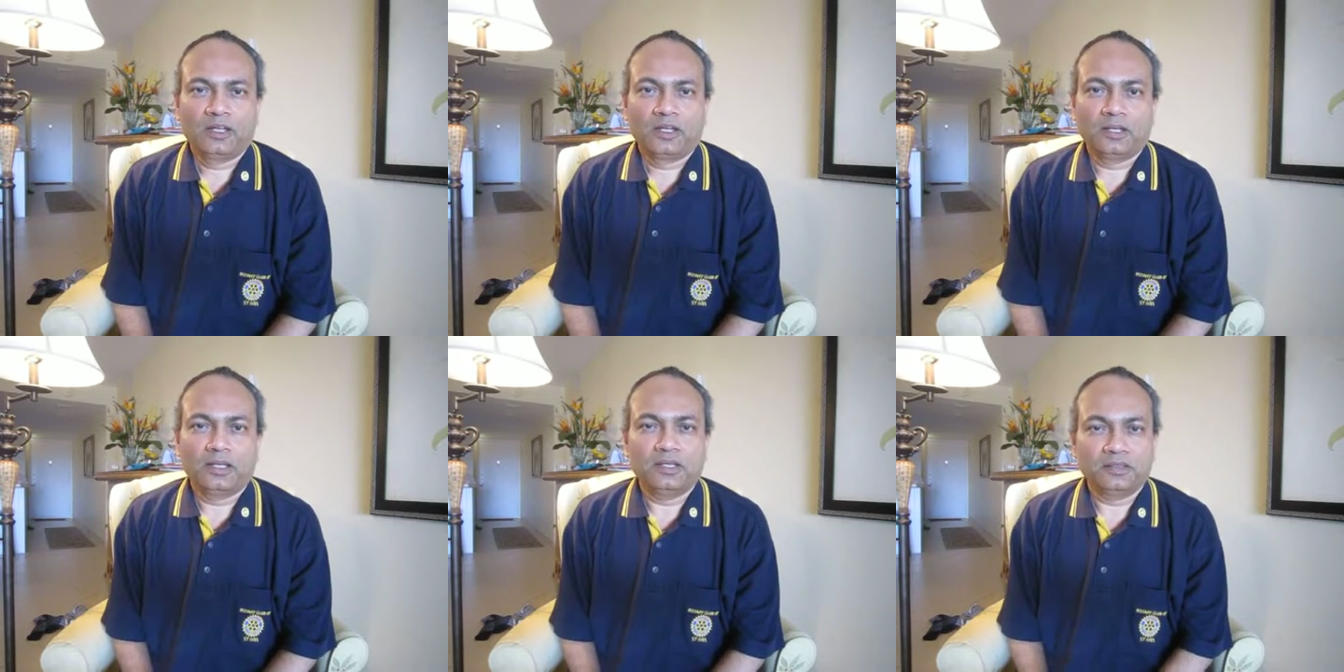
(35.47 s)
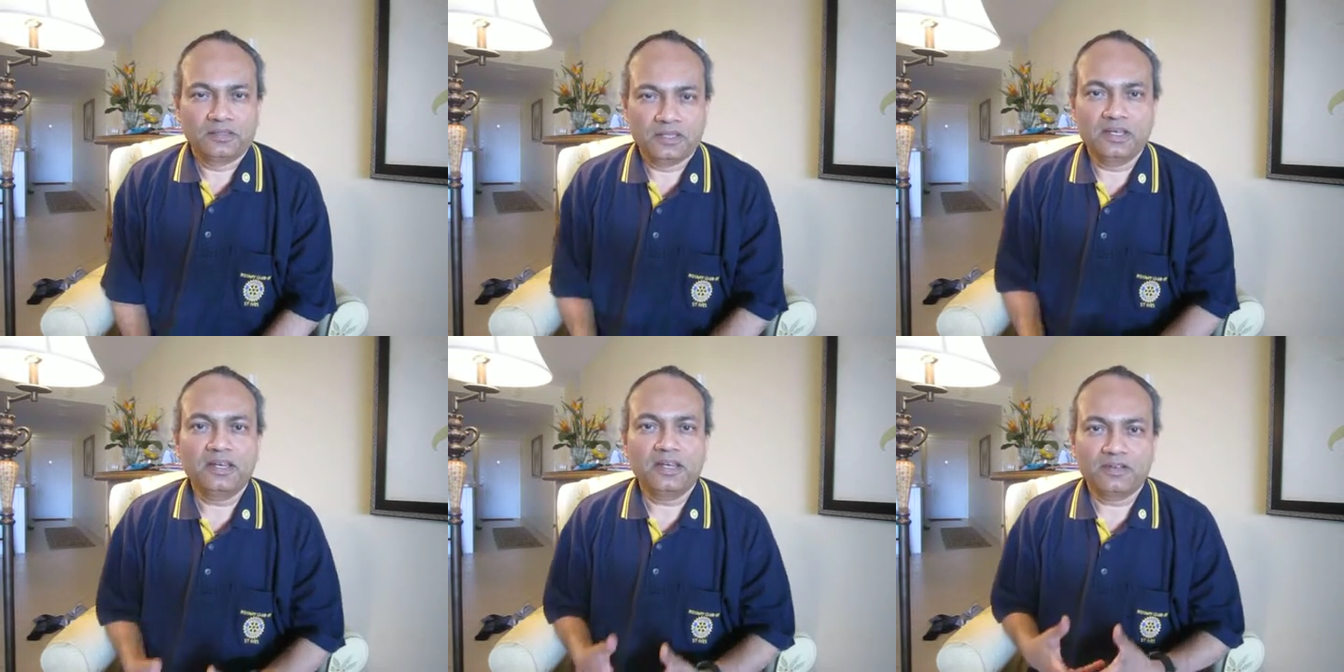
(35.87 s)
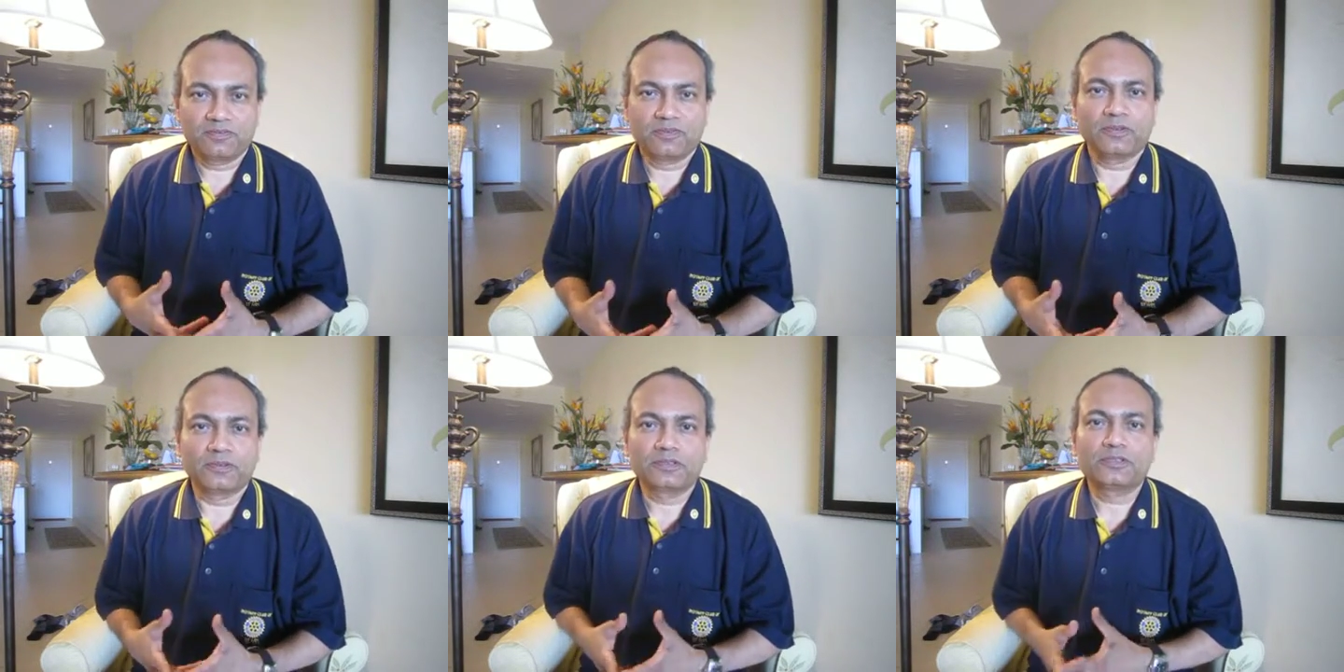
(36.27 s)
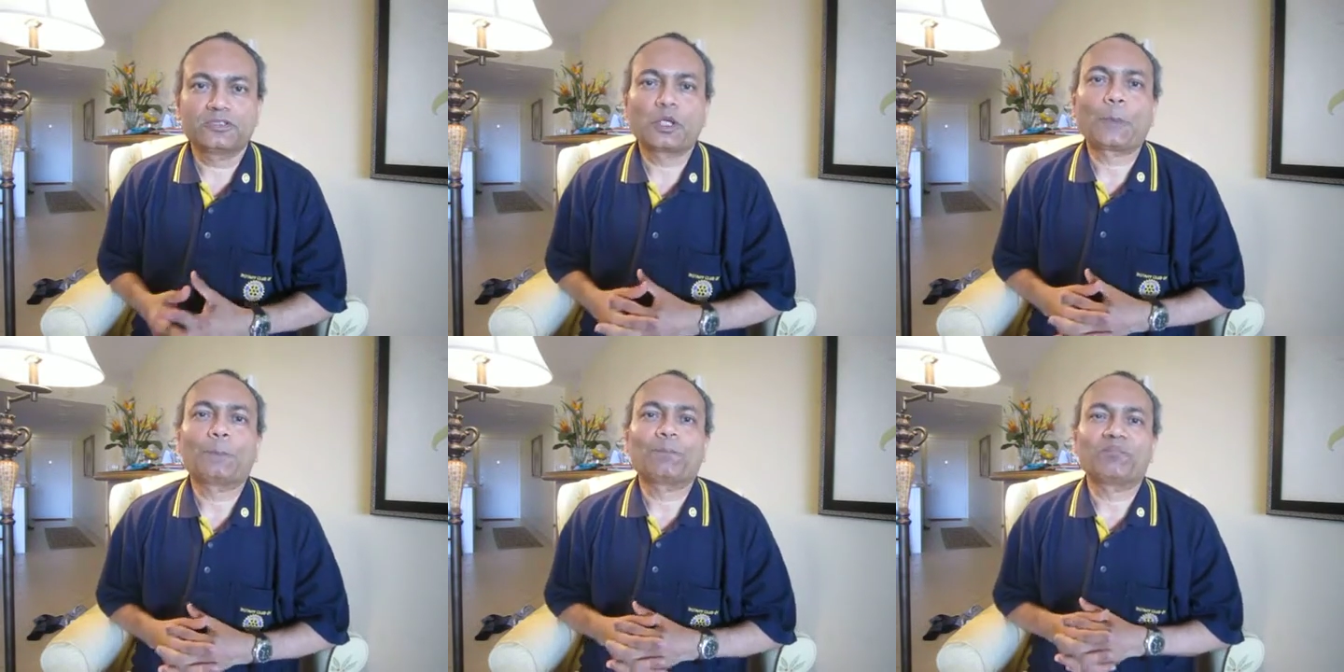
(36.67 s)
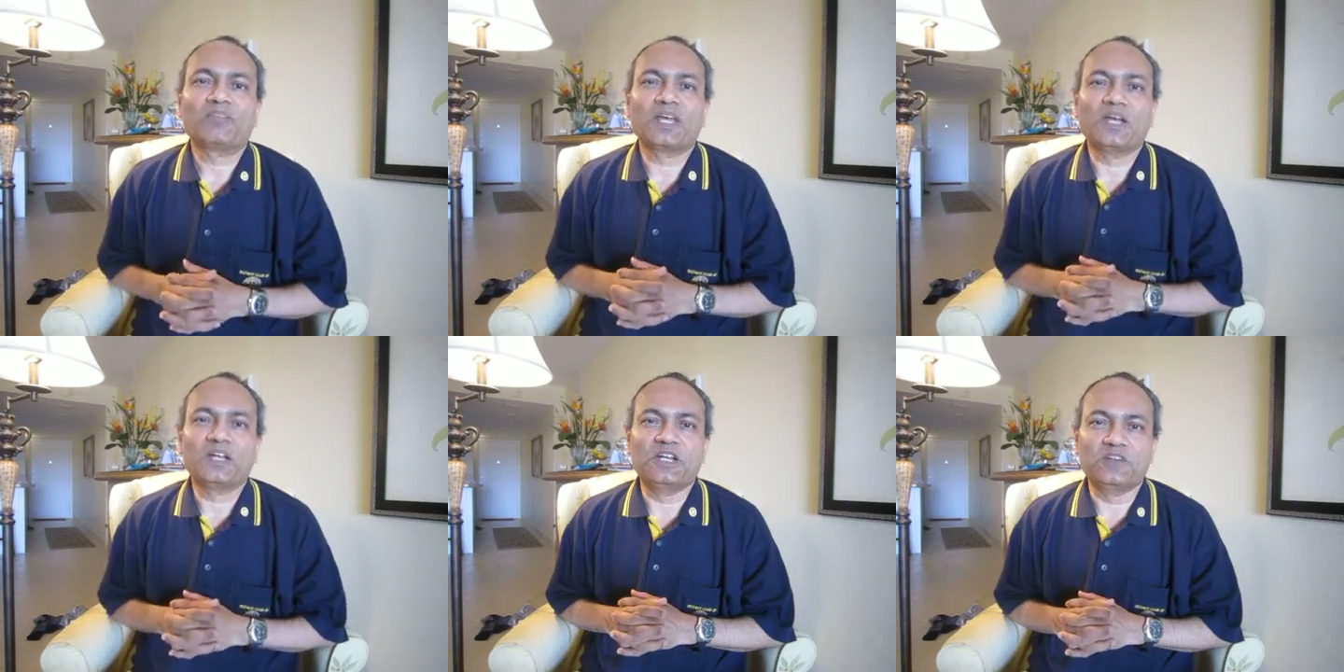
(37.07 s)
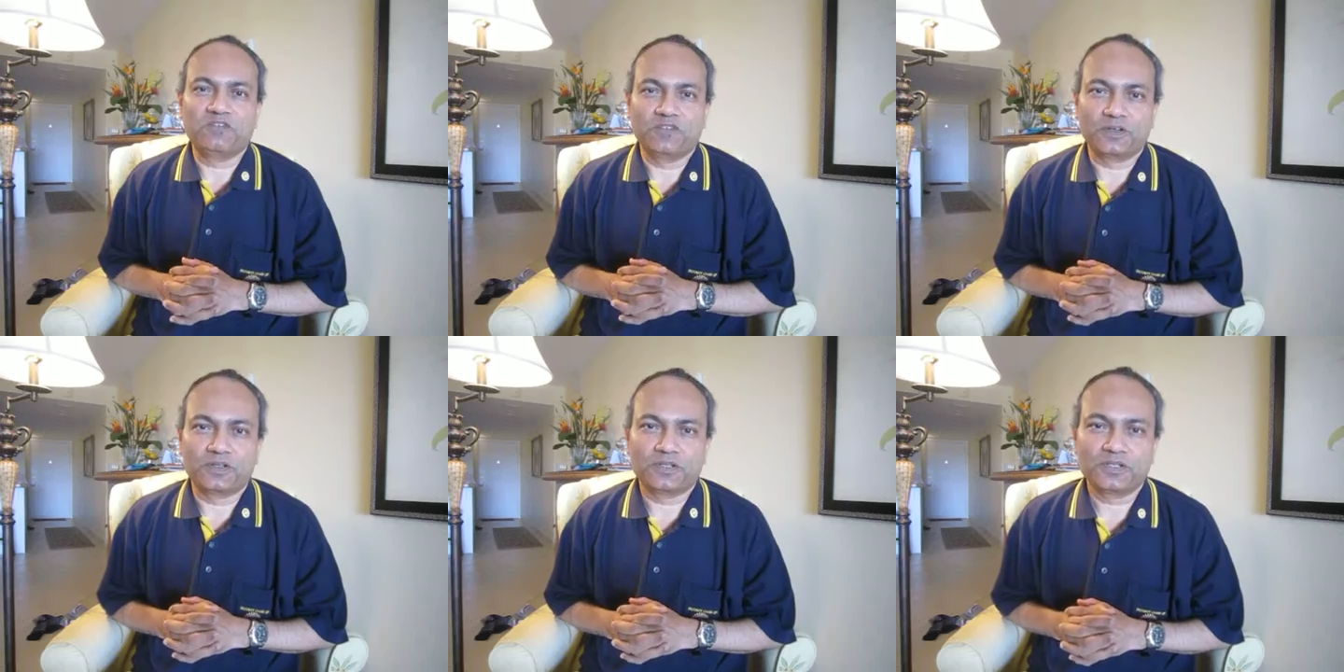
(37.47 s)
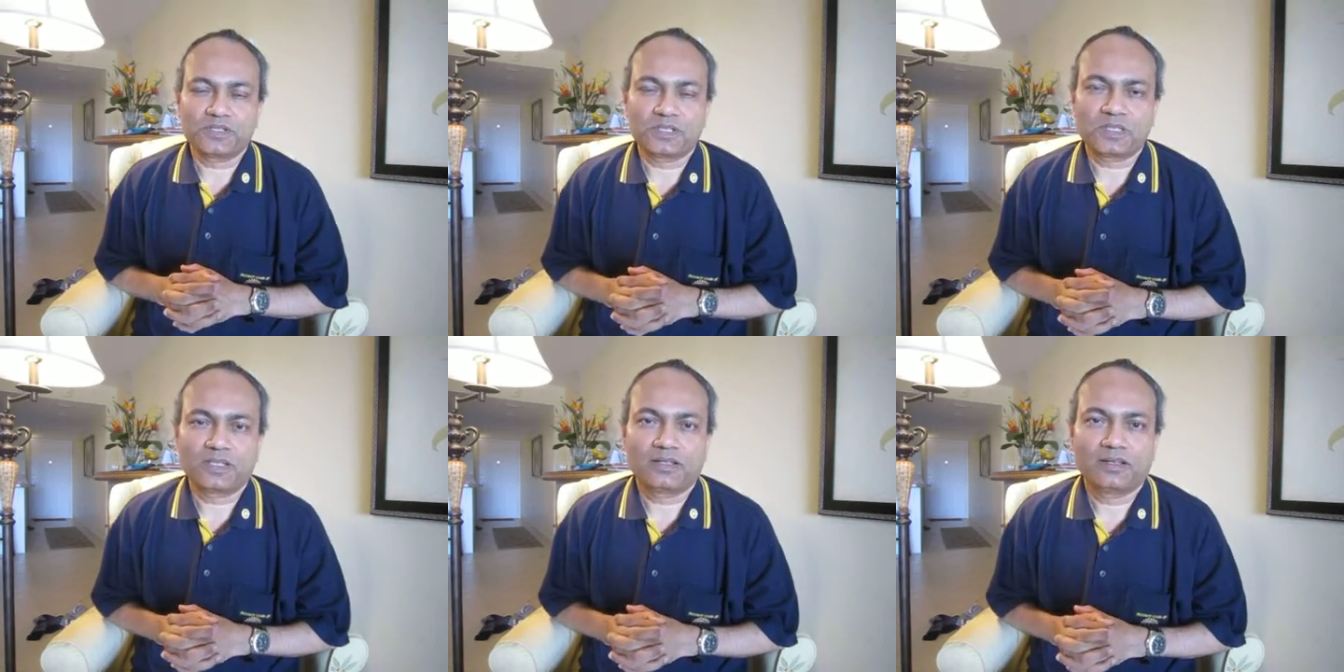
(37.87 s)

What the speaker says: In theory, of course, it differs.